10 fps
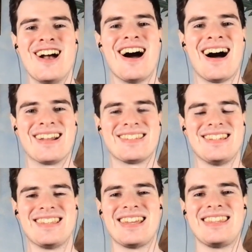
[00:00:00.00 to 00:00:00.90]
honestly.
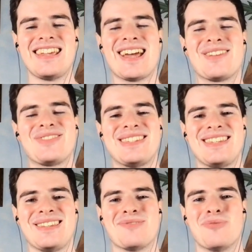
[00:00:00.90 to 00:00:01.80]
Then the
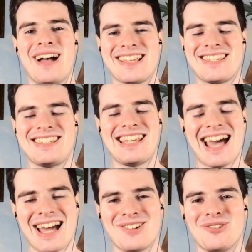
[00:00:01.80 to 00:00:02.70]
NFC West,
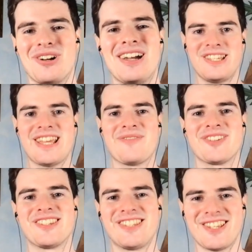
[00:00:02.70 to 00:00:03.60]
Seattle, San
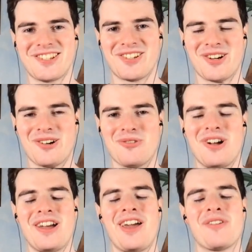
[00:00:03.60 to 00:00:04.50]
Francisco,
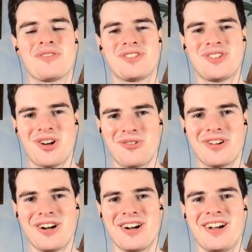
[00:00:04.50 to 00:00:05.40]

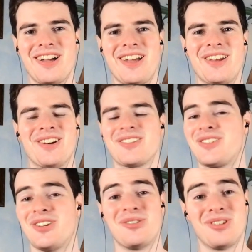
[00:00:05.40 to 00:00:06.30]
Arizona, and
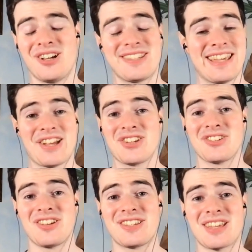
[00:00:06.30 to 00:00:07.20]
also Los
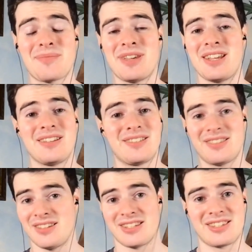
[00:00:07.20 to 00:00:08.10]
Angeles. I mean,
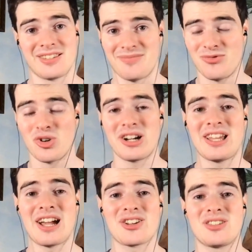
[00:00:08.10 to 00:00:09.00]
it's the
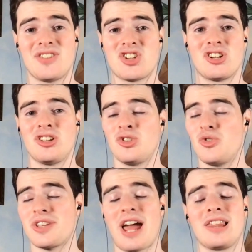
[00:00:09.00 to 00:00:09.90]
49ers division to
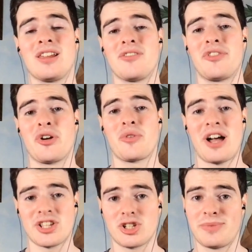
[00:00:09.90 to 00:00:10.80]
lose. I love their
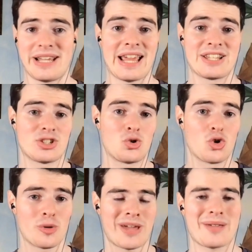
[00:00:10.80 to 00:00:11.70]
roster, but again, it's the
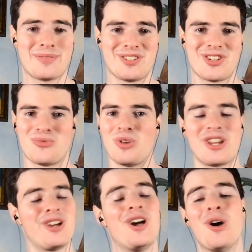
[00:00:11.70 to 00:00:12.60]
quarterback position.
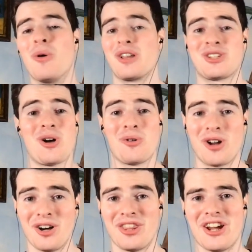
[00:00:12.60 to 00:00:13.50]
What is going
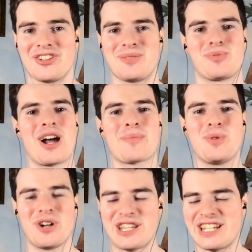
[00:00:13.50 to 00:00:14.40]
on there? Is it Brock
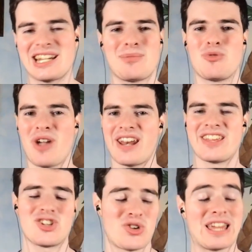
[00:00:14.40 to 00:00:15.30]
Purdy? Is he going to be ready?
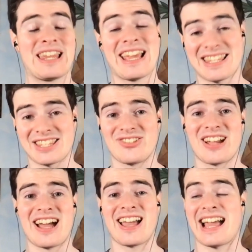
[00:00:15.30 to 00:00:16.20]
Is Trey Lance their
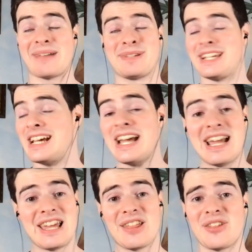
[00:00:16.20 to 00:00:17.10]
guy? I mean,
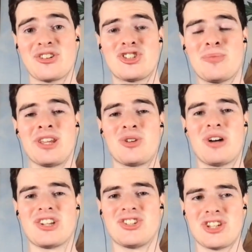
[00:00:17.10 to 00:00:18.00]
there are so many
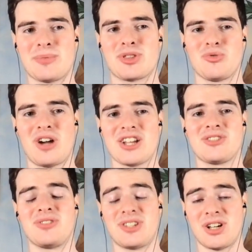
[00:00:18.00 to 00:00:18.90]
questions there, but the
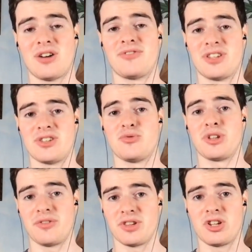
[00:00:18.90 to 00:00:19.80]
roster itself is
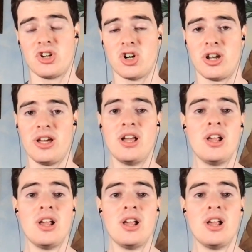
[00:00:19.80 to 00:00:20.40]
really, really good.